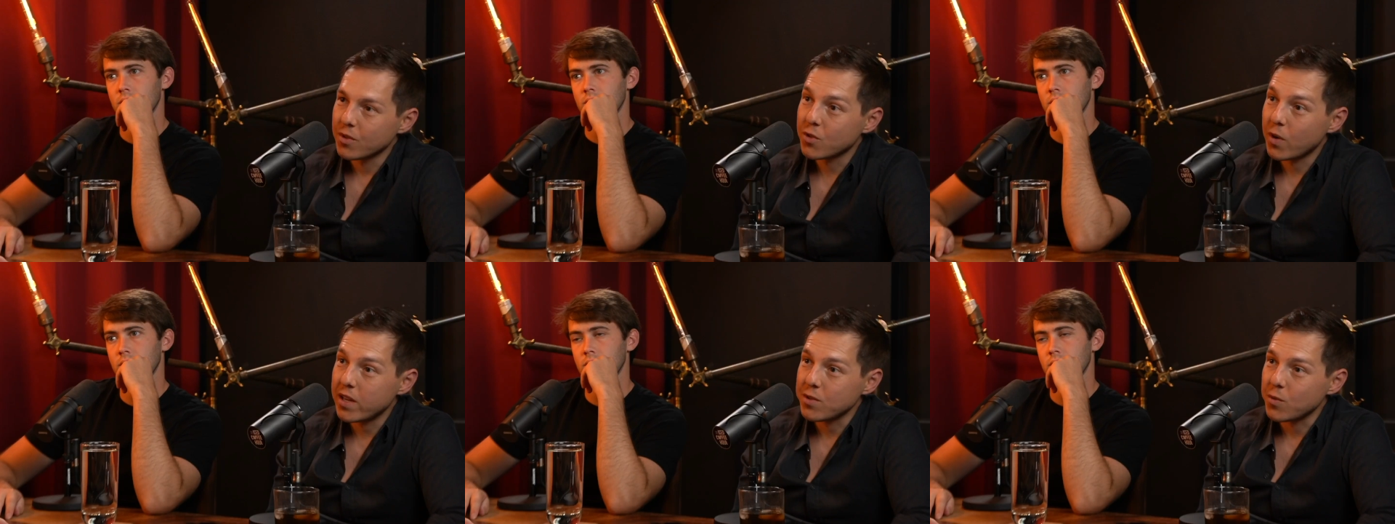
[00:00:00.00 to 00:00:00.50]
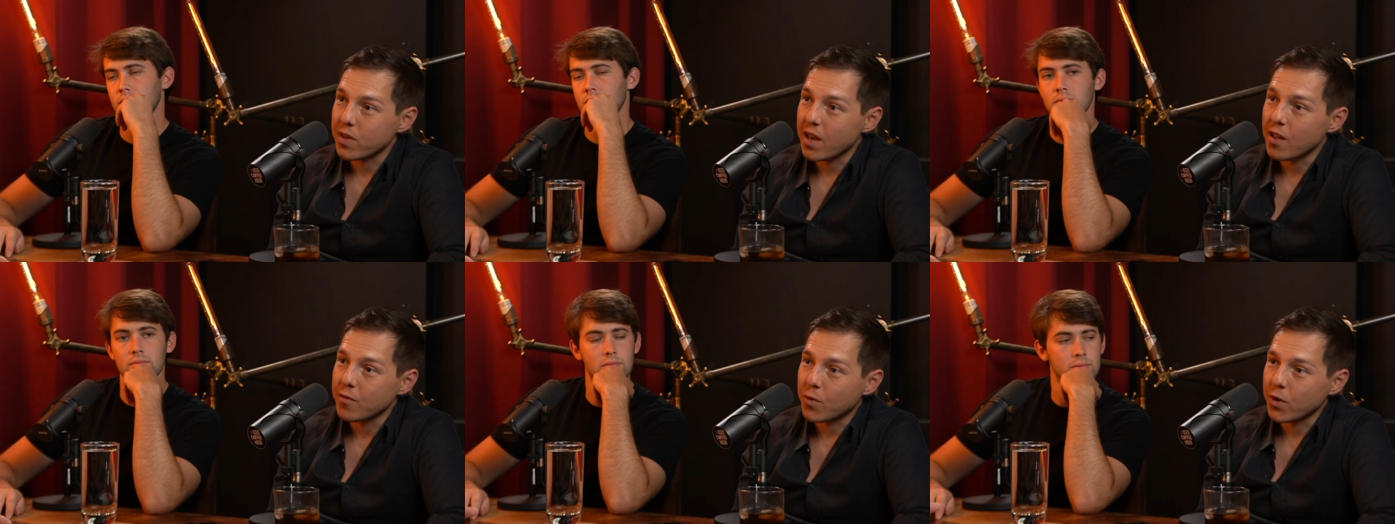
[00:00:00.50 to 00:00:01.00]
Speaker 1: crazy with
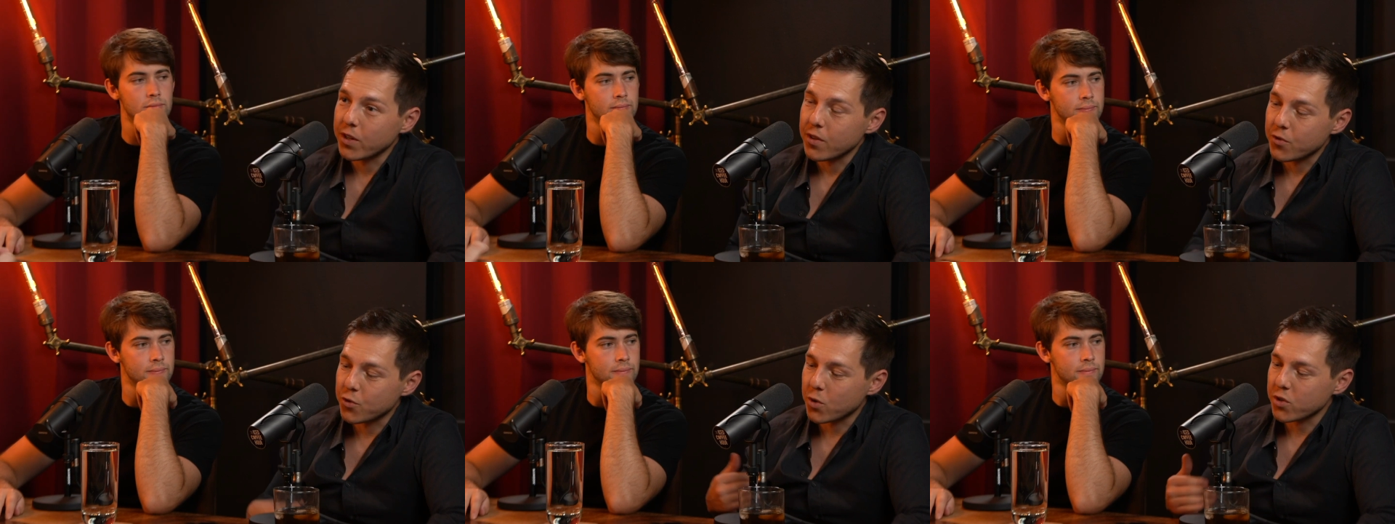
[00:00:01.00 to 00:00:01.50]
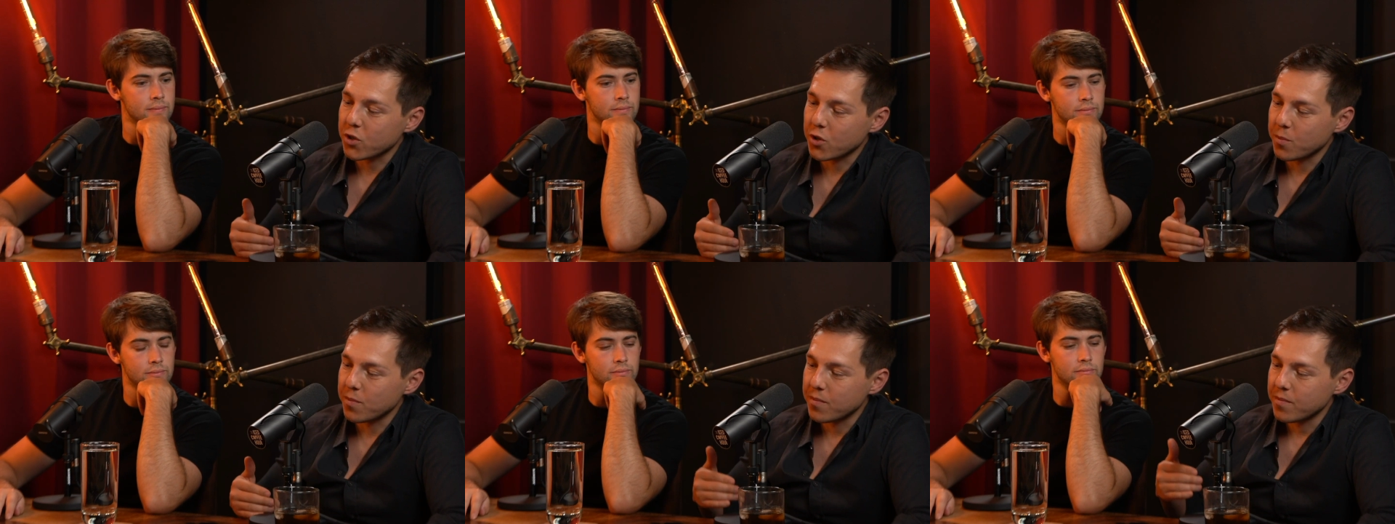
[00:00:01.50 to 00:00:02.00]
California, the
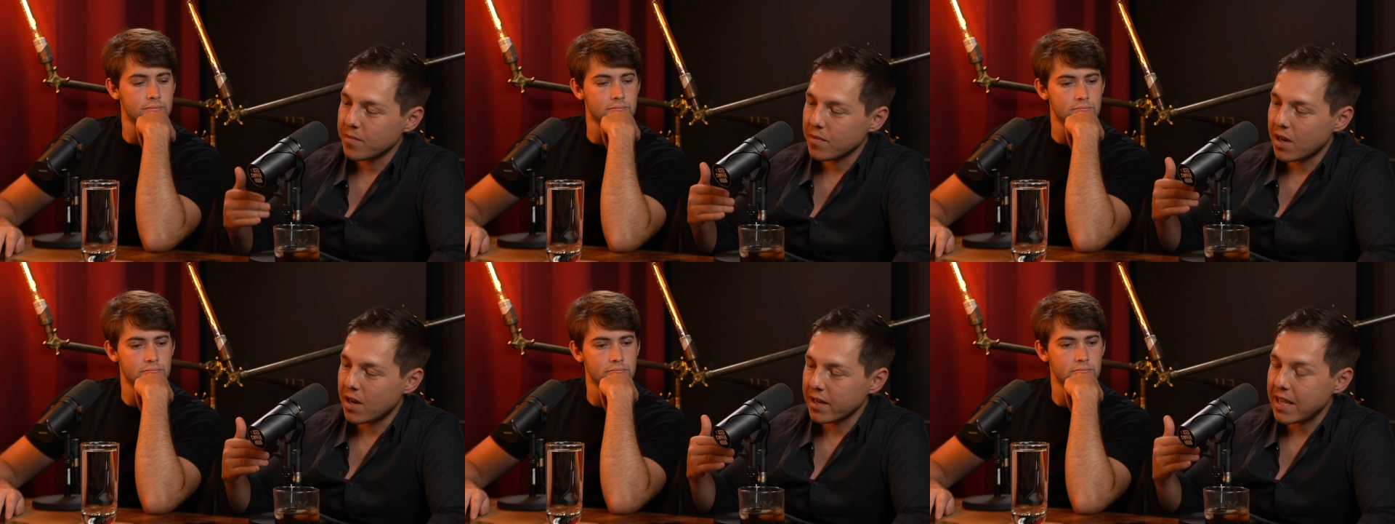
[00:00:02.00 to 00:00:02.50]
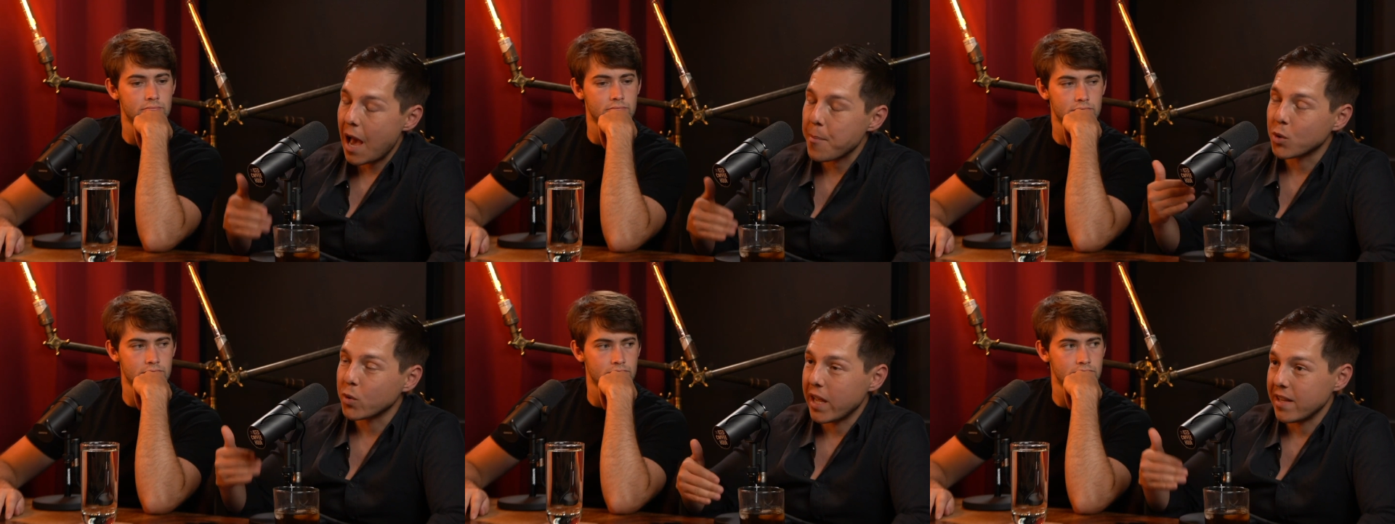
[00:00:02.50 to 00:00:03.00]
short-term uh,
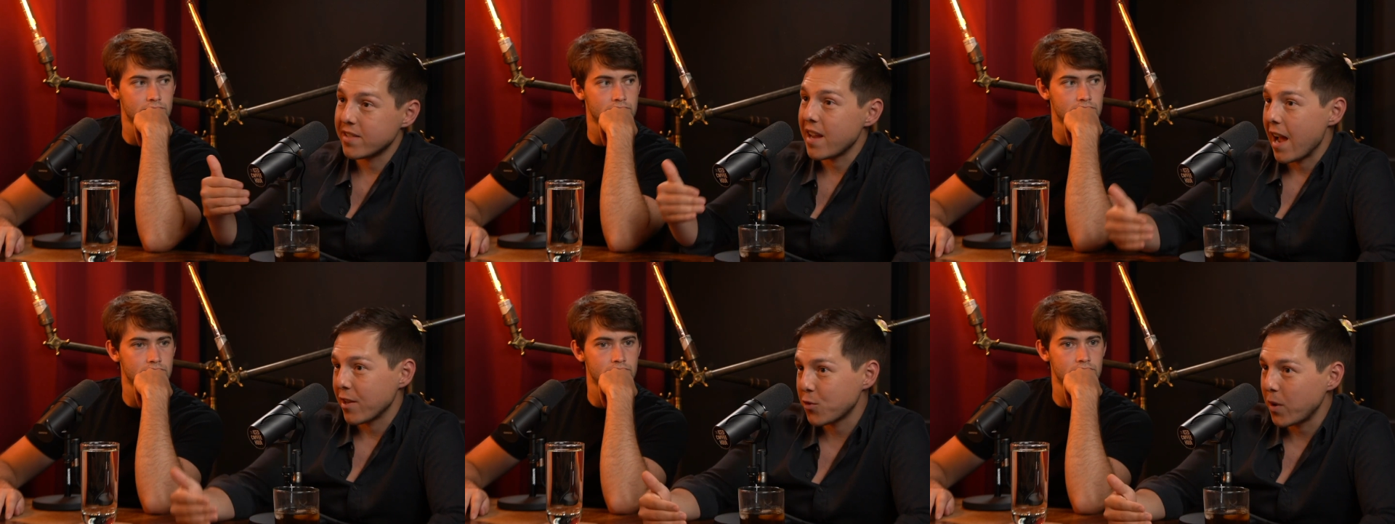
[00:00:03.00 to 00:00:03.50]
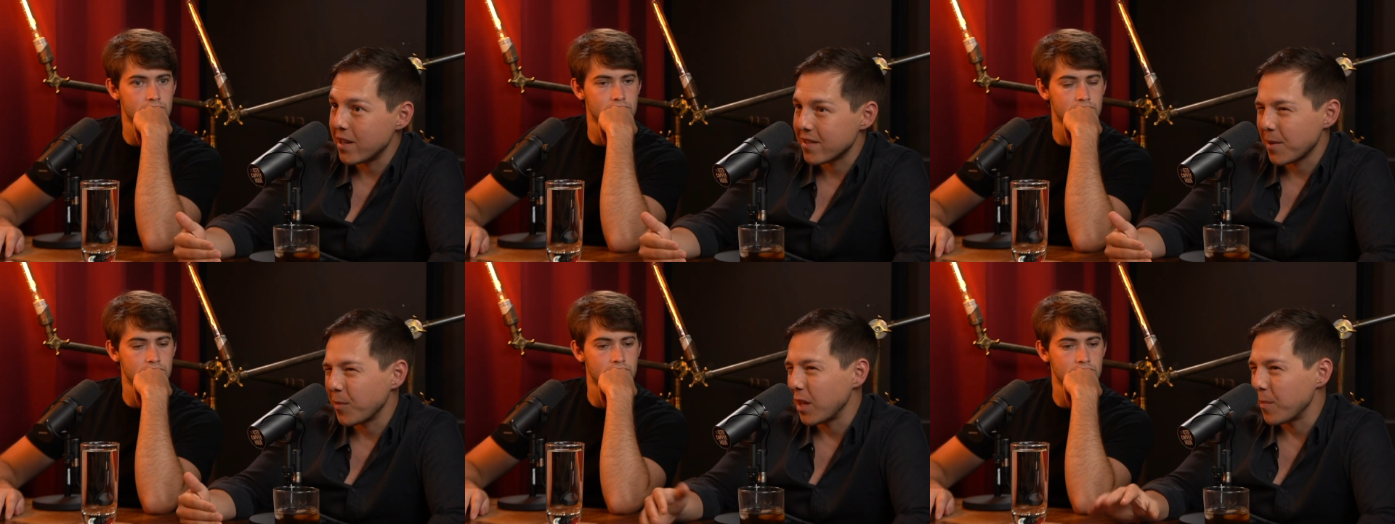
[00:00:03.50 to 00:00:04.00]
capital gains tax rate is
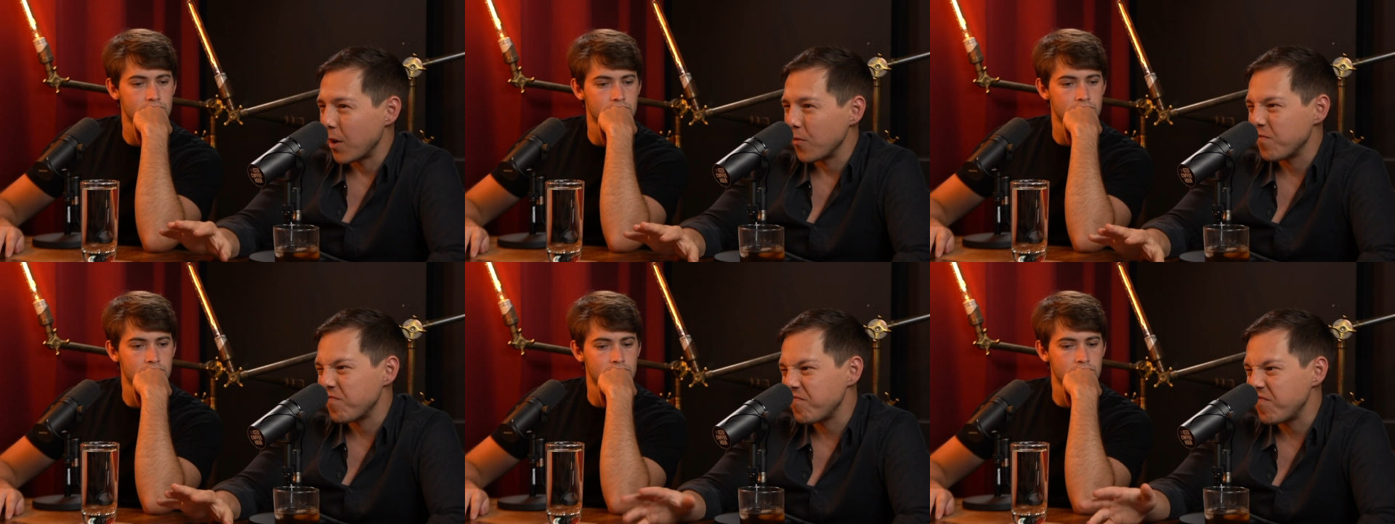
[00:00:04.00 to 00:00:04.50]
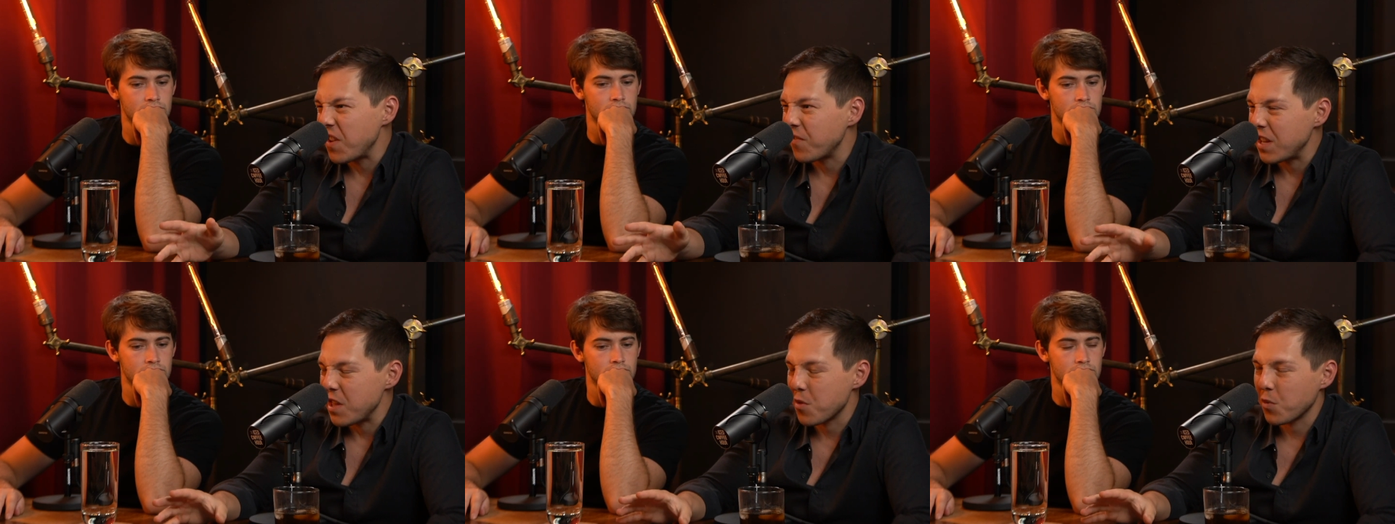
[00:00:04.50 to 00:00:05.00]
something about
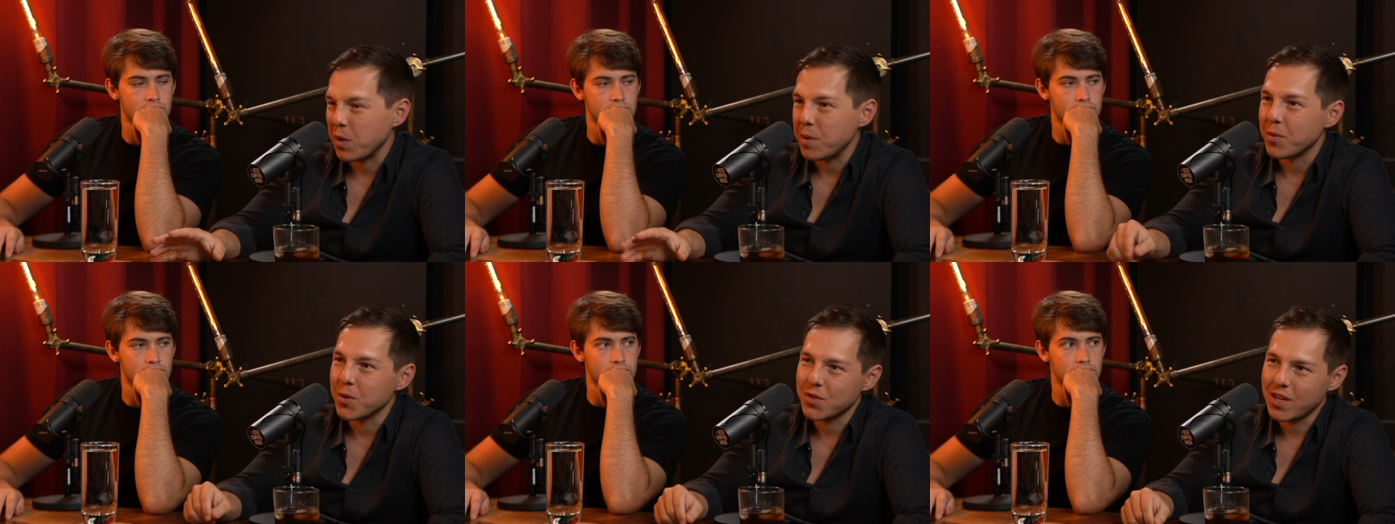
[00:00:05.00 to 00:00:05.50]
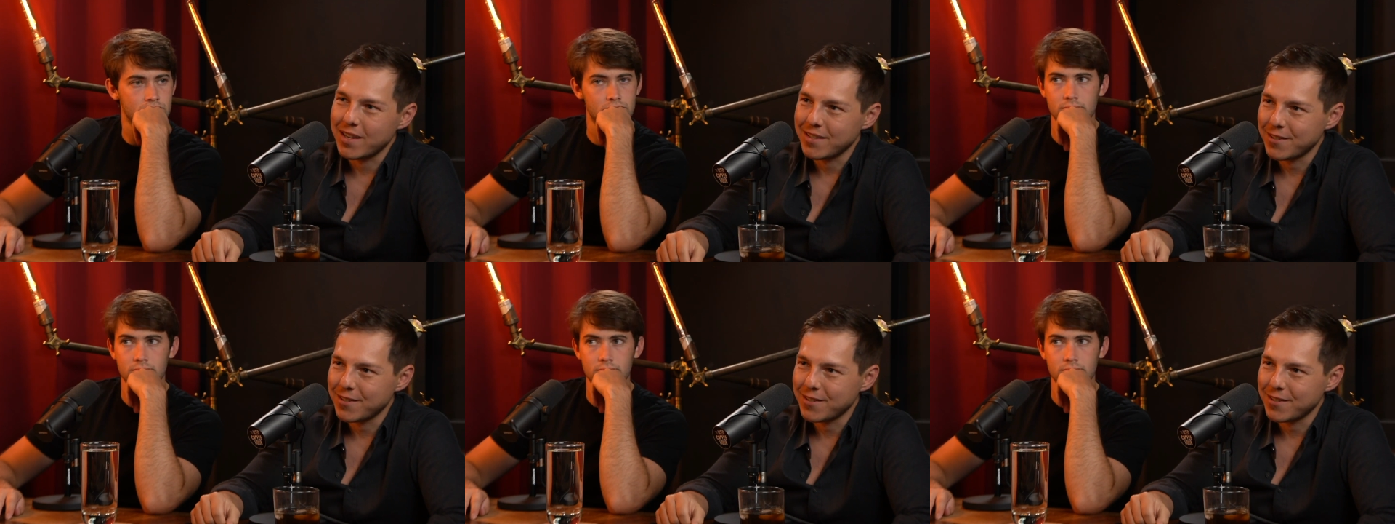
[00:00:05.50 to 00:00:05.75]
fifty-three percent.